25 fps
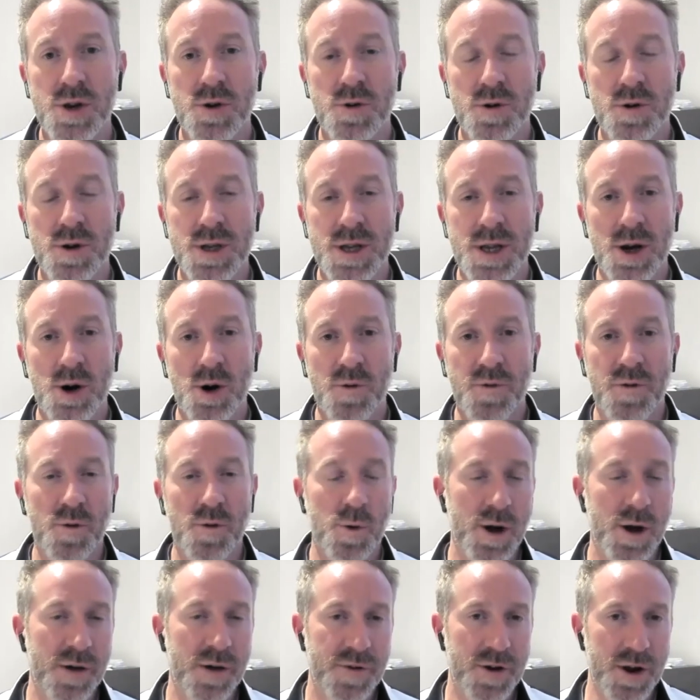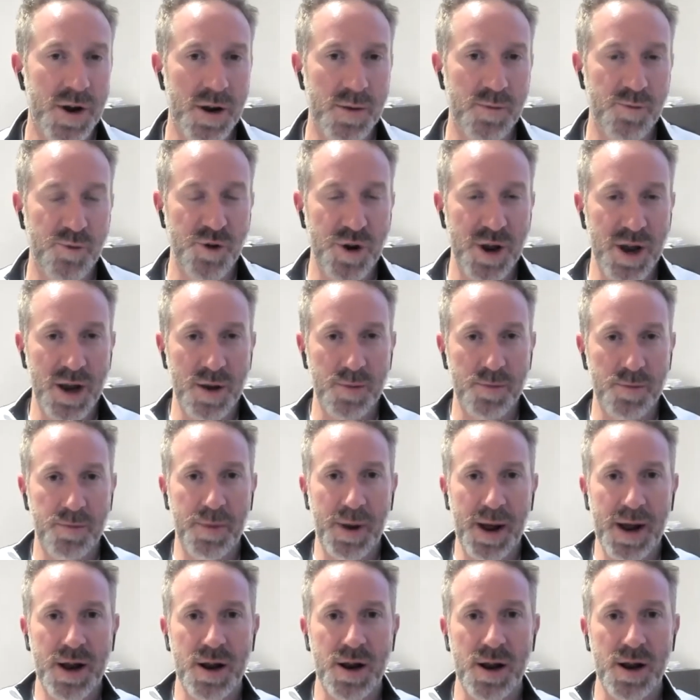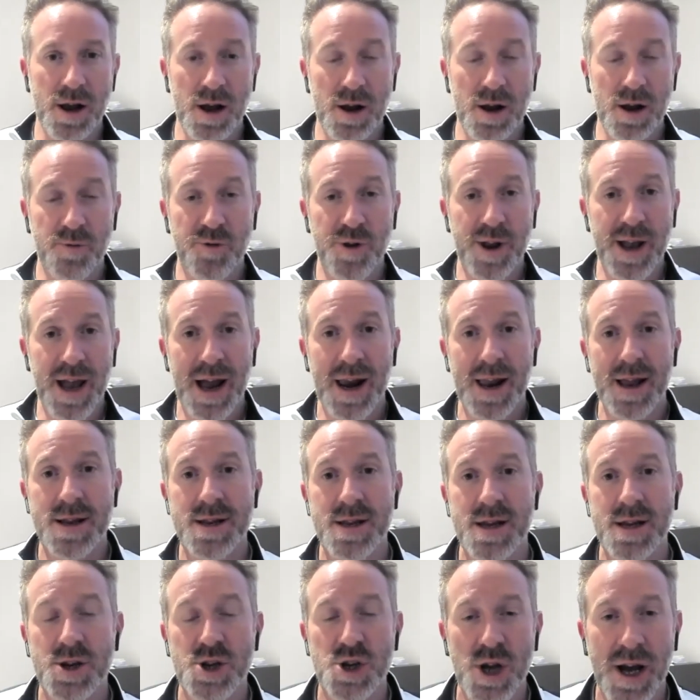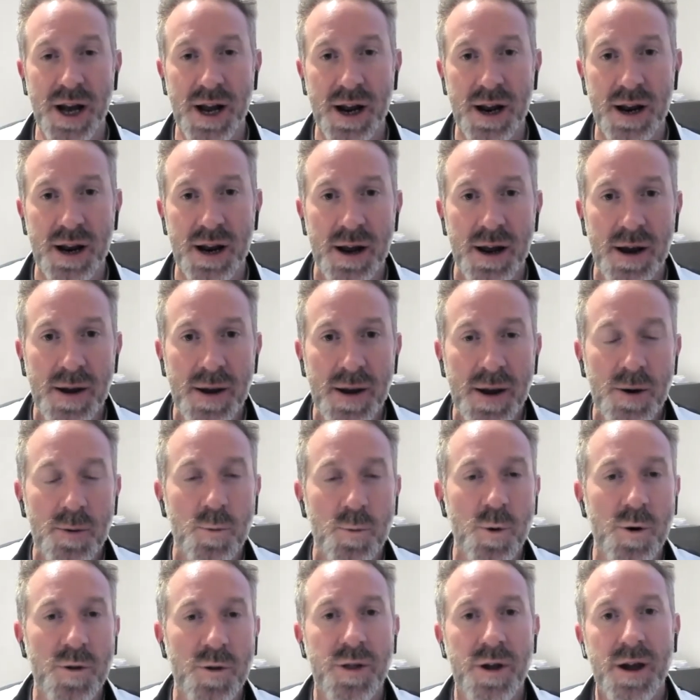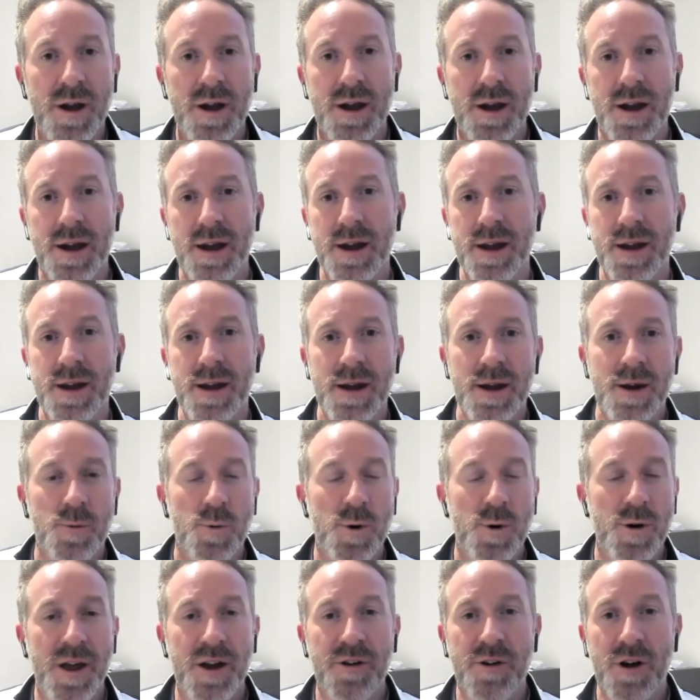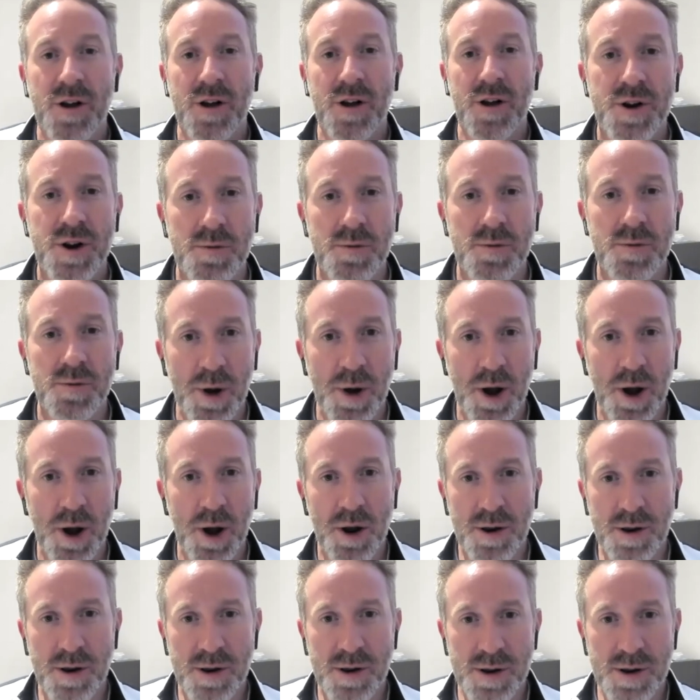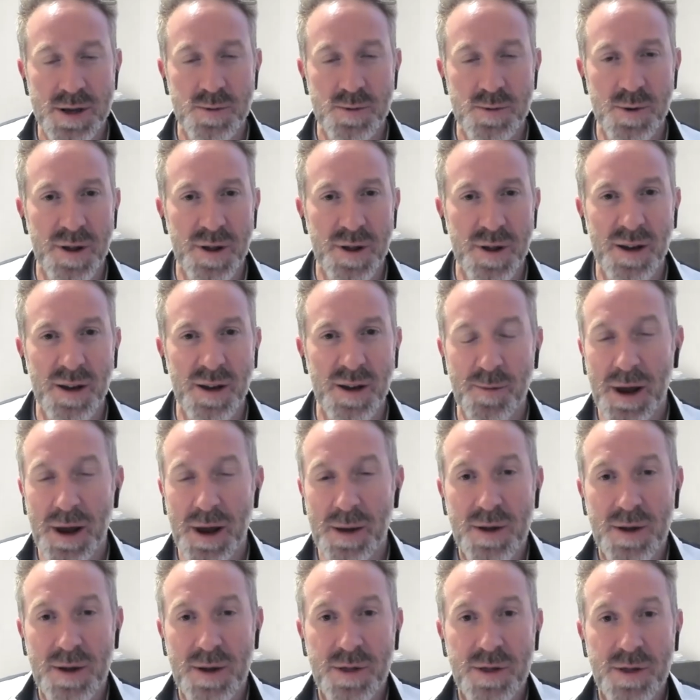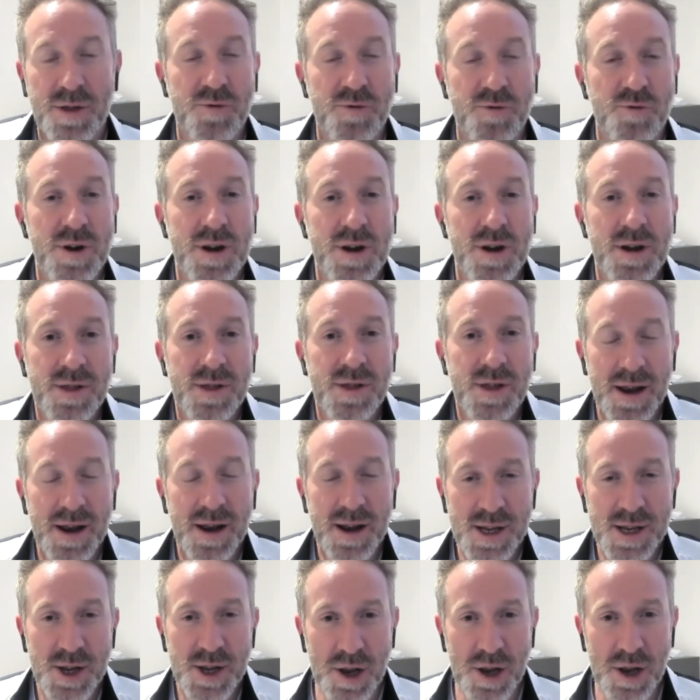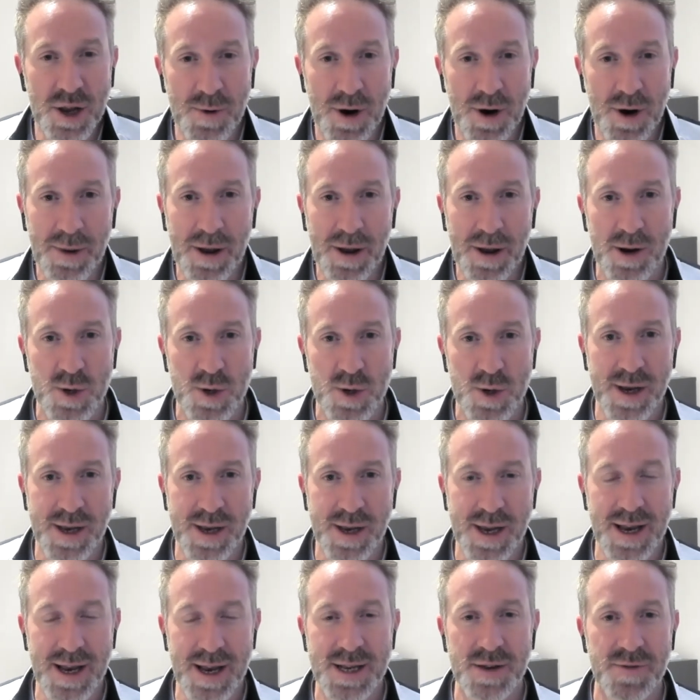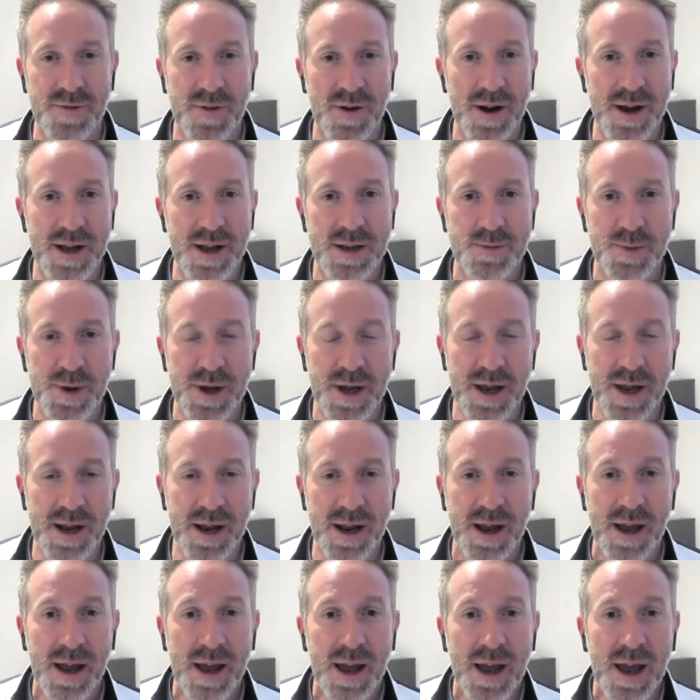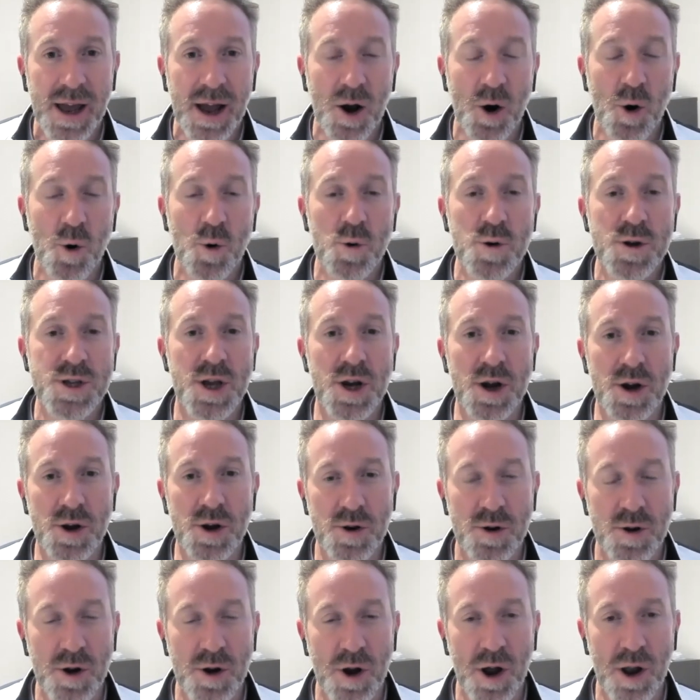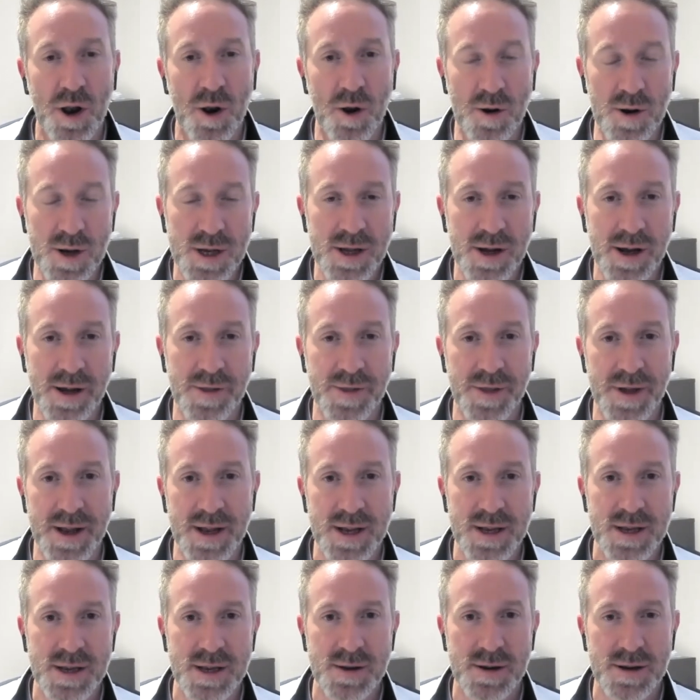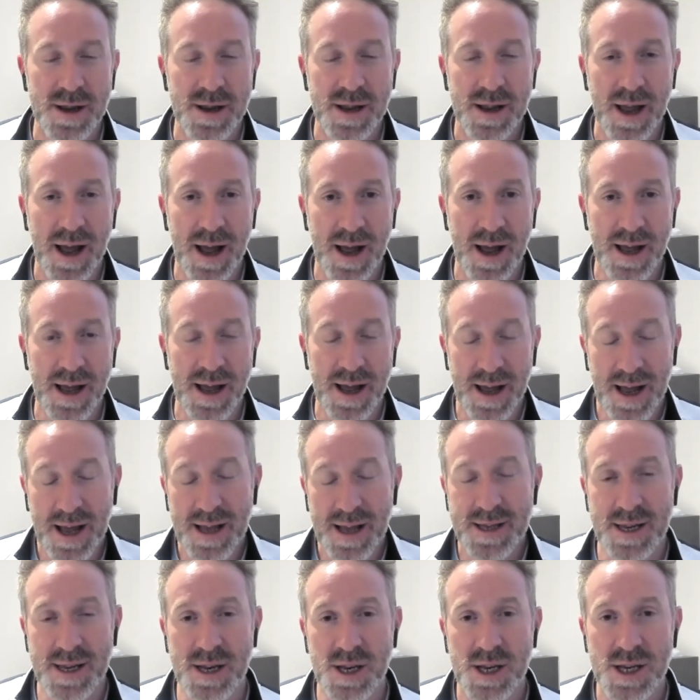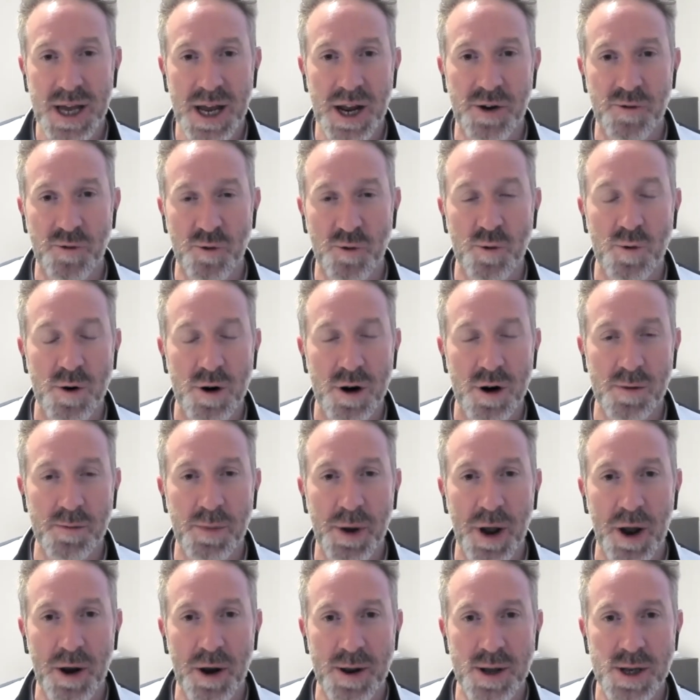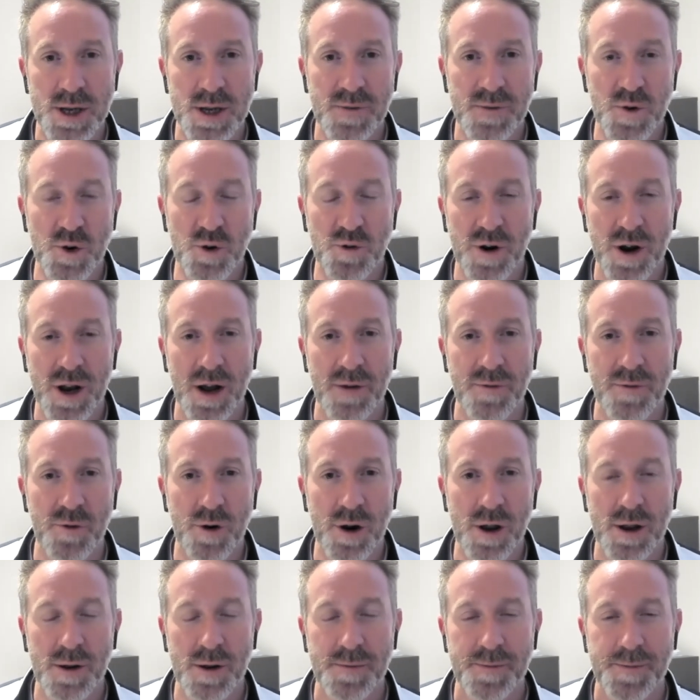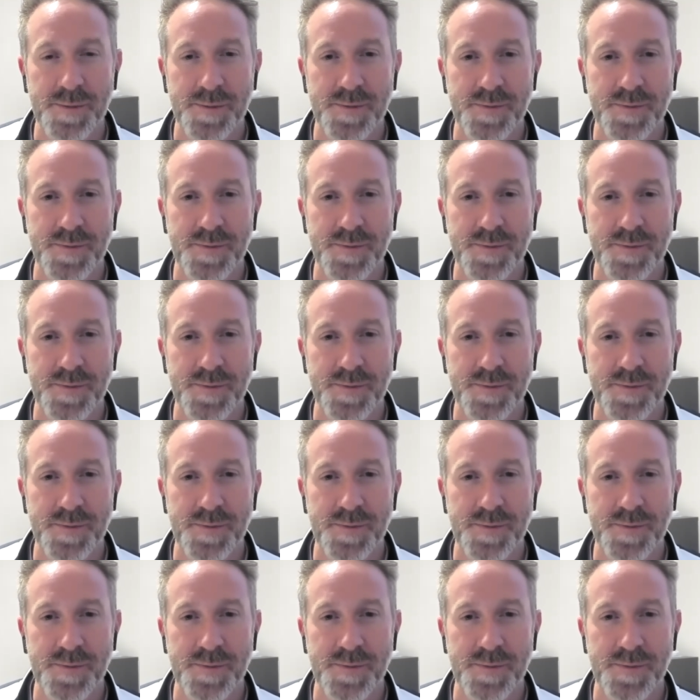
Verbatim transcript: to yourself a way of kind of bringing back a, a reality check were there were there other components were there maybe three things that you might be able to identify as being also alongside this as integral components of your recovery